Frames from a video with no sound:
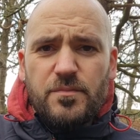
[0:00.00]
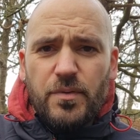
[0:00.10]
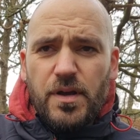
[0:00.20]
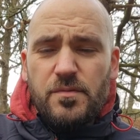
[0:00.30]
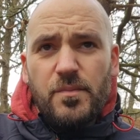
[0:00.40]
in
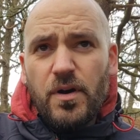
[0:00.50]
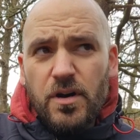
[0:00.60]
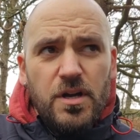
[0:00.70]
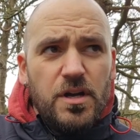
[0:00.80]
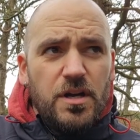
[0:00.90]
Britain, but
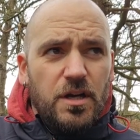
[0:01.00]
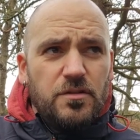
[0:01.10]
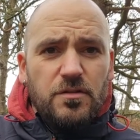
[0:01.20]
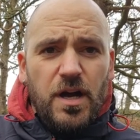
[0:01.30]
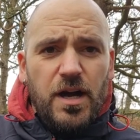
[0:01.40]
I
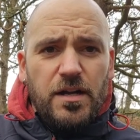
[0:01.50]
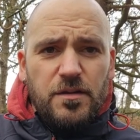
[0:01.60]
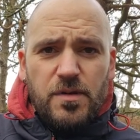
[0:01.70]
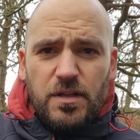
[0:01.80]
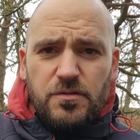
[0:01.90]
do like
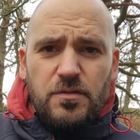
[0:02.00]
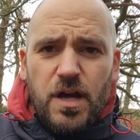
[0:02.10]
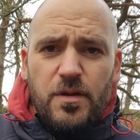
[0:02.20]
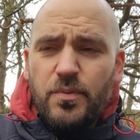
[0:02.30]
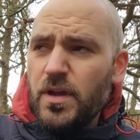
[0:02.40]

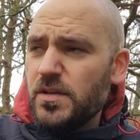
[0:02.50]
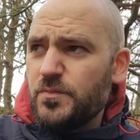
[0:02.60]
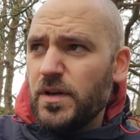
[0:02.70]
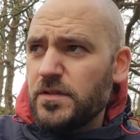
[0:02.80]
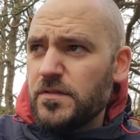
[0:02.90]
British
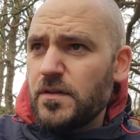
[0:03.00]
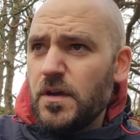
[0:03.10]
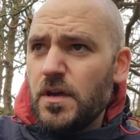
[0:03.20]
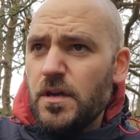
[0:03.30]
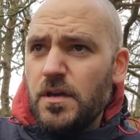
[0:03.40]
brands,
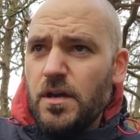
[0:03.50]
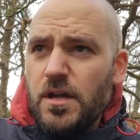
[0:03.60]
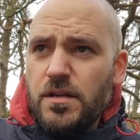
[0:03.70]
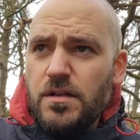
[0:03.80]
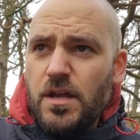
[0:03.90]

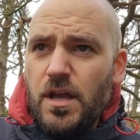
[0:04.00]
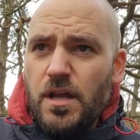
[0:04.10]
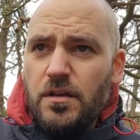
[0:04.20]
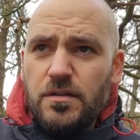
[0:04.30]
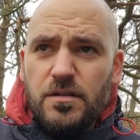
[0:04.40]
and
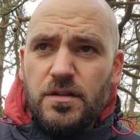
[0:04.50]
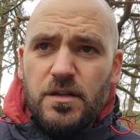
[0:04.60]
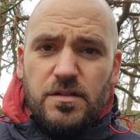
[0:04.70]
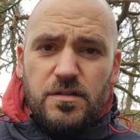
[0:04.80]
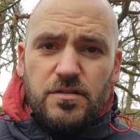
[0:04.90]

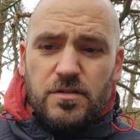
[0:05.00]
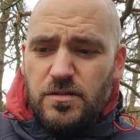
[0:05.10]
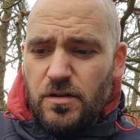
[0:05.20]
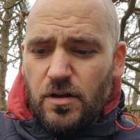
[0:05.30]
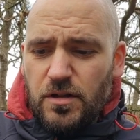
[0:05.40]

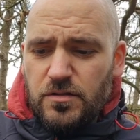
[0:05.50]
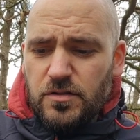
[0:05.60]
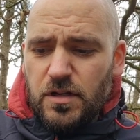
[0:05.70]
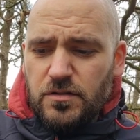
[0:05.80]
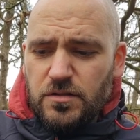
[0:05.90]
you know,
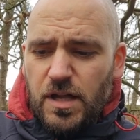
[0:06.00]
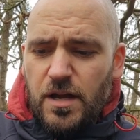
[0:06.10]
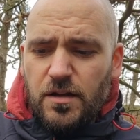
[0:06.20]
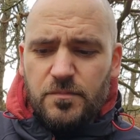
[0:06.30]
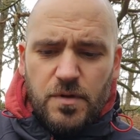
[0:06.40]
I just
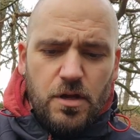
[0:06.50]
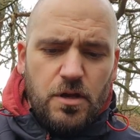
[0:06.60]
like them.